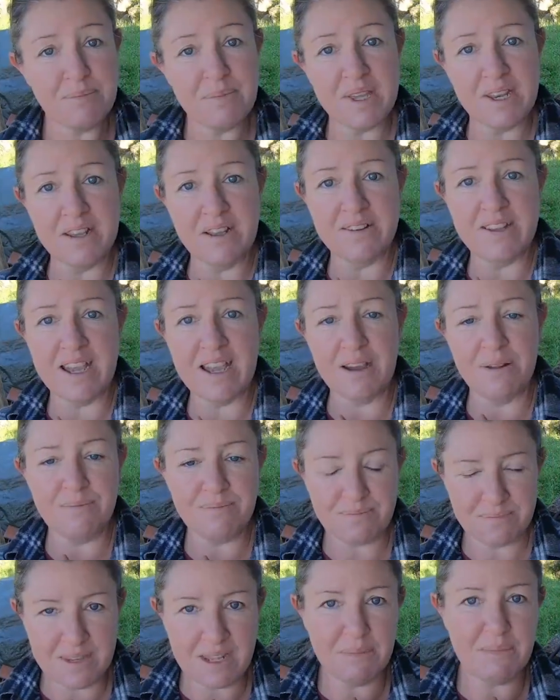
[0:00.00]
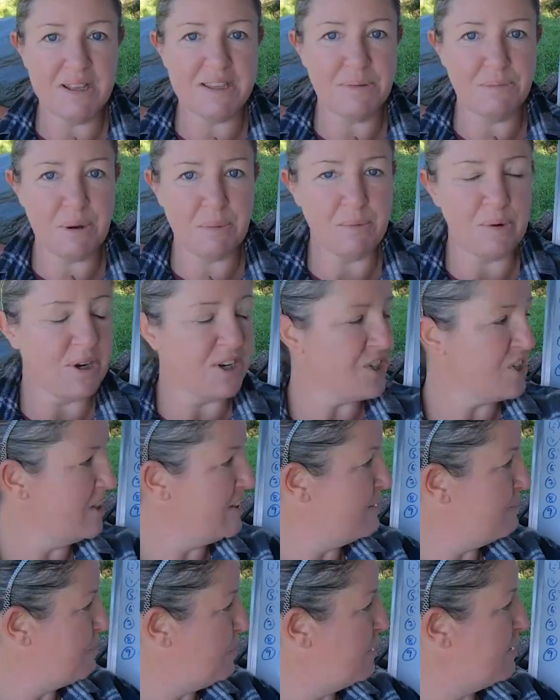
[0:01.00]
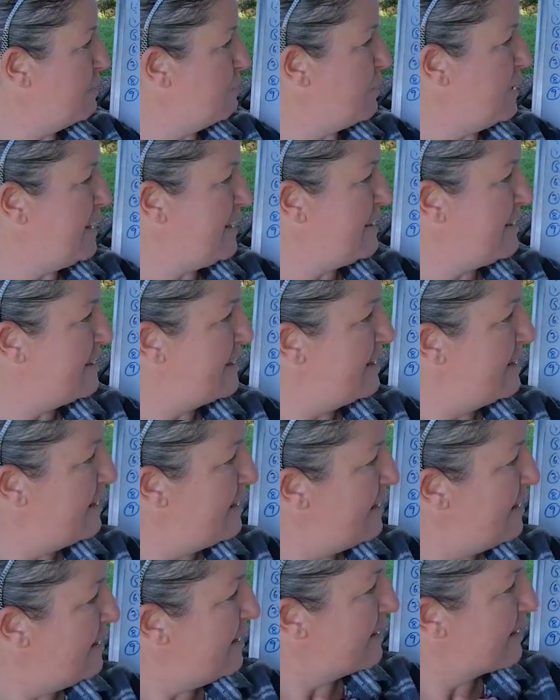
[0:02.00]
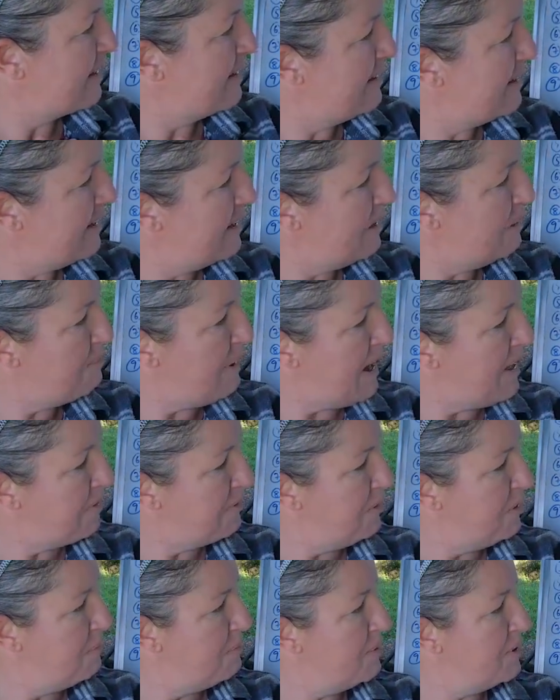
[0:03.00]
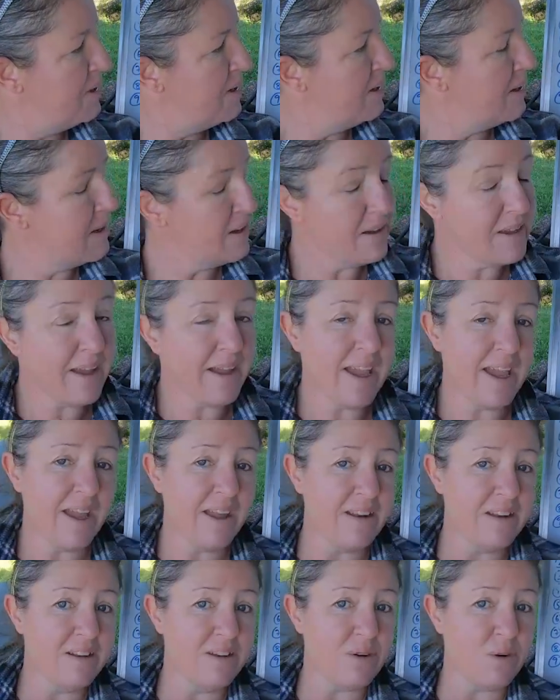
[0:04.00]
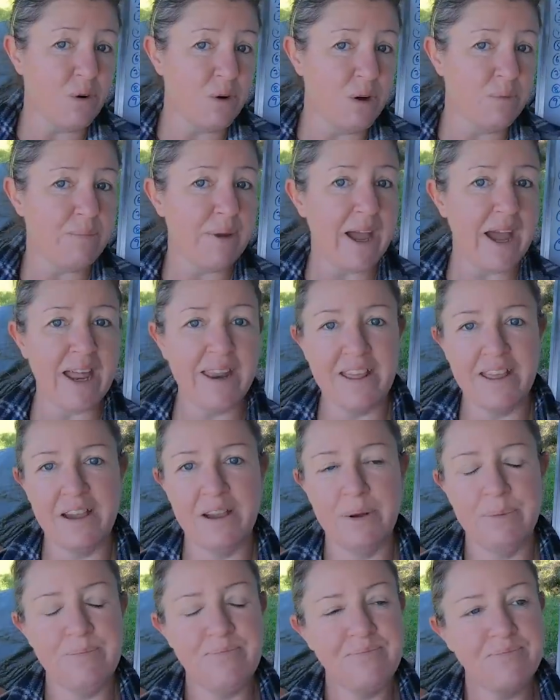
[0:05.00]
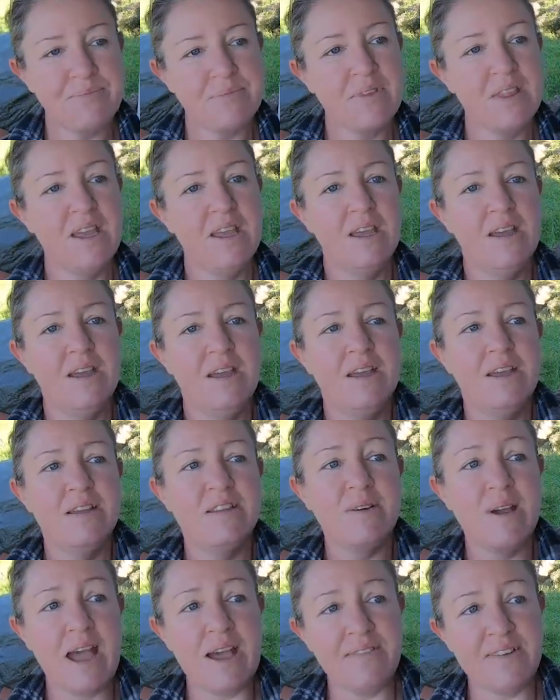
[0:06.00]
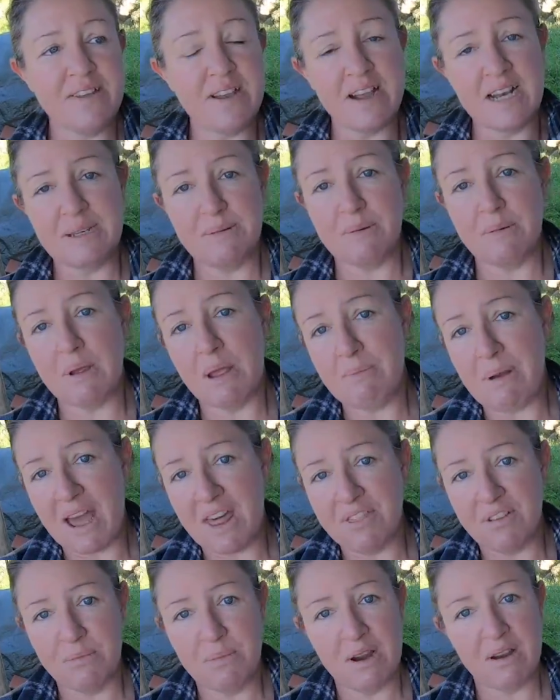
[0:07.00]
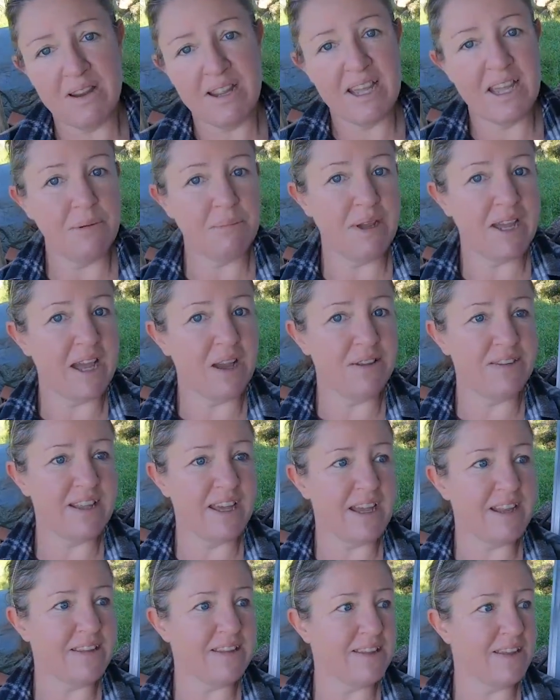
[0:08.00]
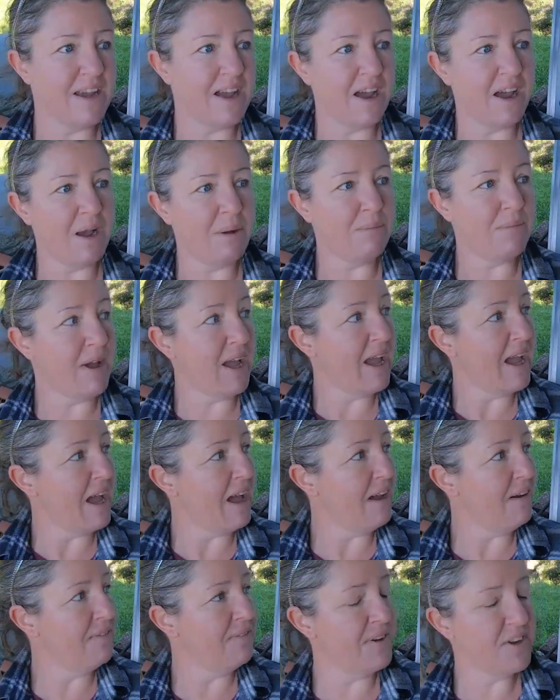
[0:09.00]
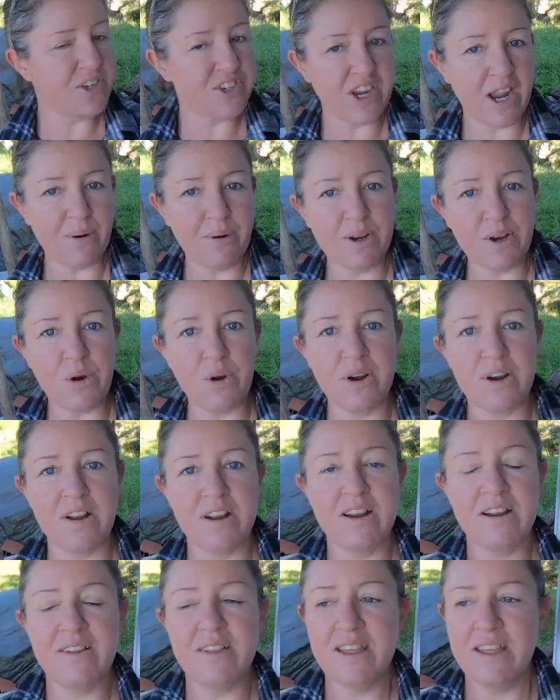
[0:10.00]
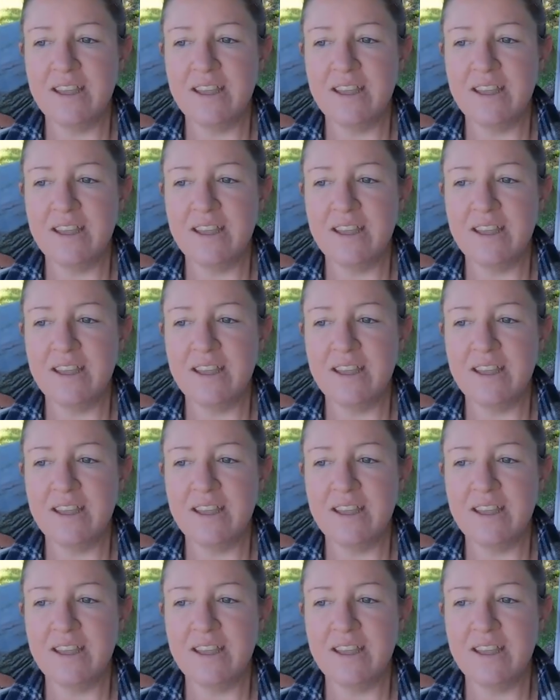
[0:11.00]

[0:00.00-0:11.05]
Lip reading: I'm gonna go down and make some preparations and pull some weeds. Continue bathroom and or patio. So I haven't talked about my bathroom area in my house yet. I have a shower corner.